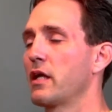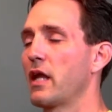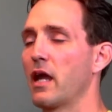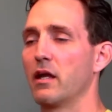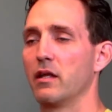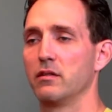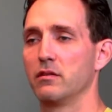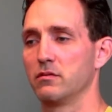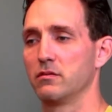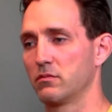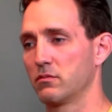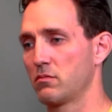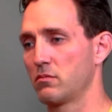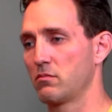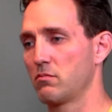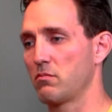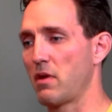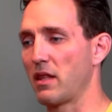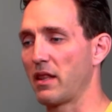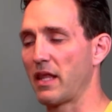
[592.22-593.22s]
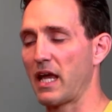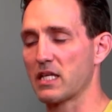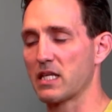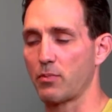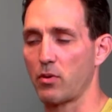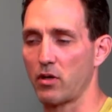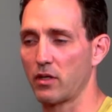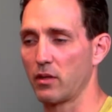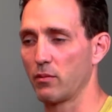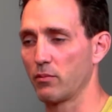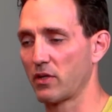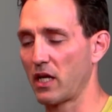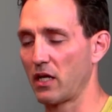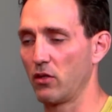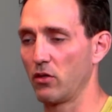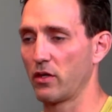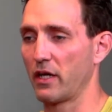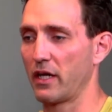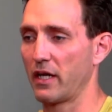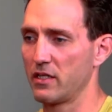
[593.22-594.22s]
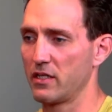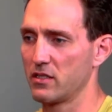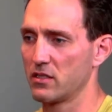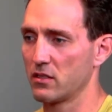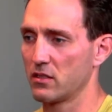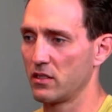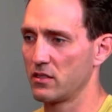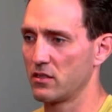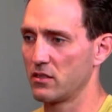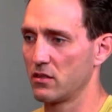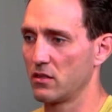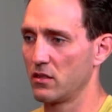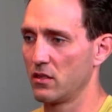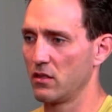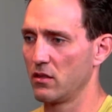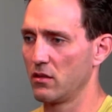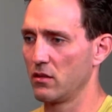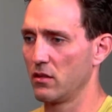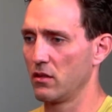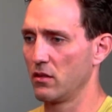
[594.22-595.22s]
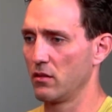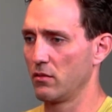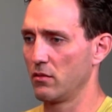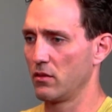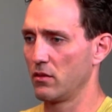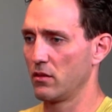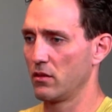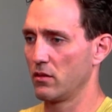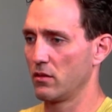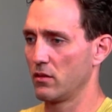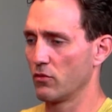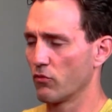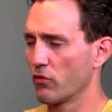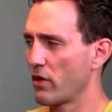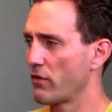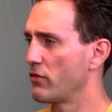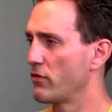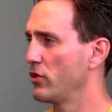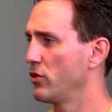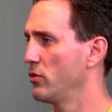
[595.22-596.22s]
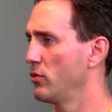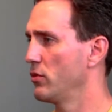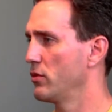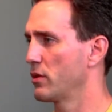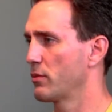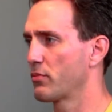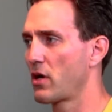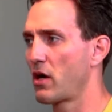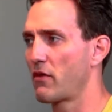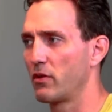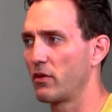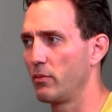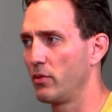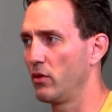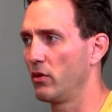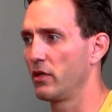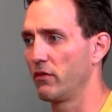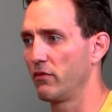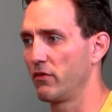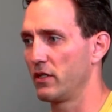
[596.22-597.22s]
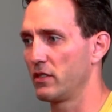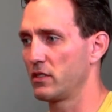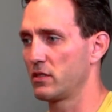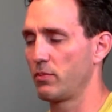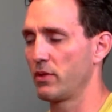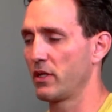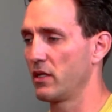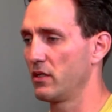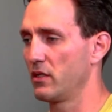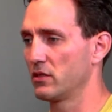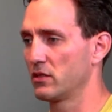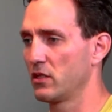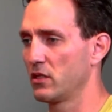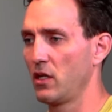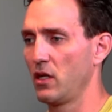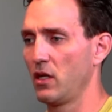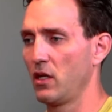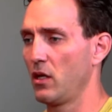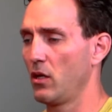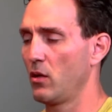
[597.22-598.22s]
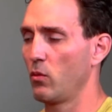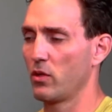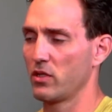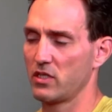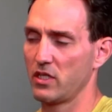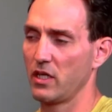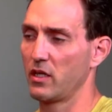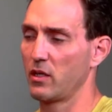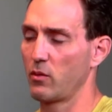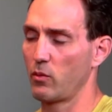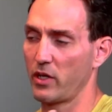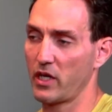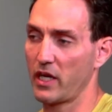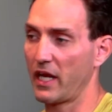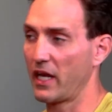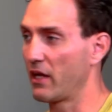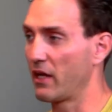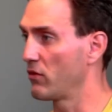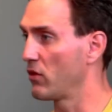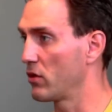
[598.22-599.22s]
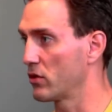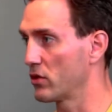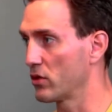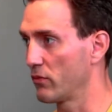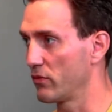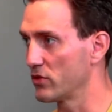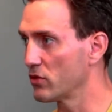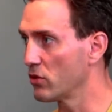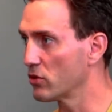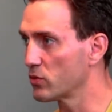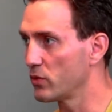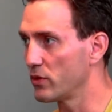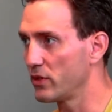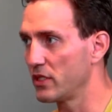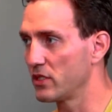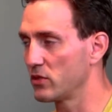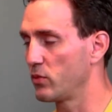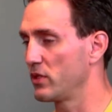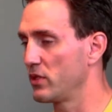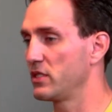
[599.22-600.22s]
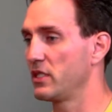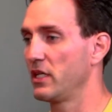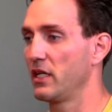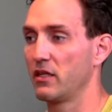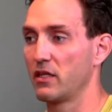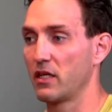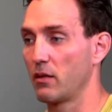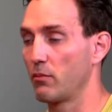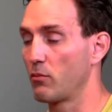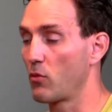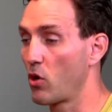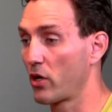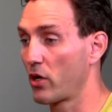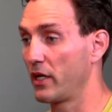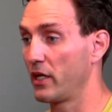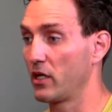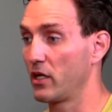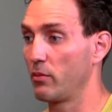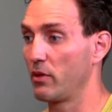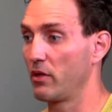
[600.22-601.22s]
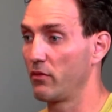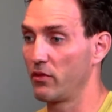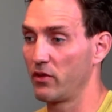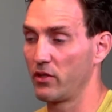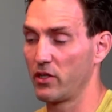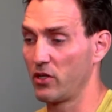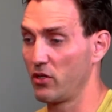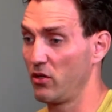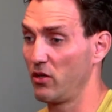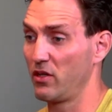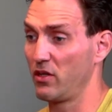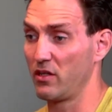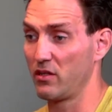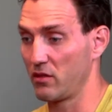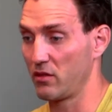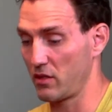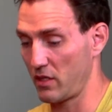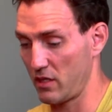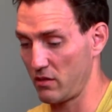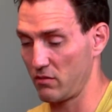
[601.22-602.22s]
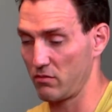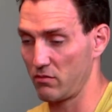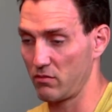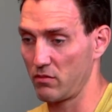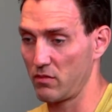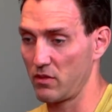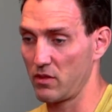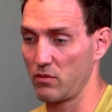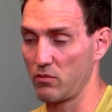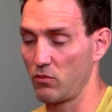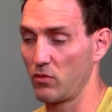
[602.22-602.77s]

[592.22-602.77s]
Yeah, and my last part I'm kind of looking at is the revenue and the profitability of this, because we see that we can't have long-term results with this. We see that marketing could be really good, and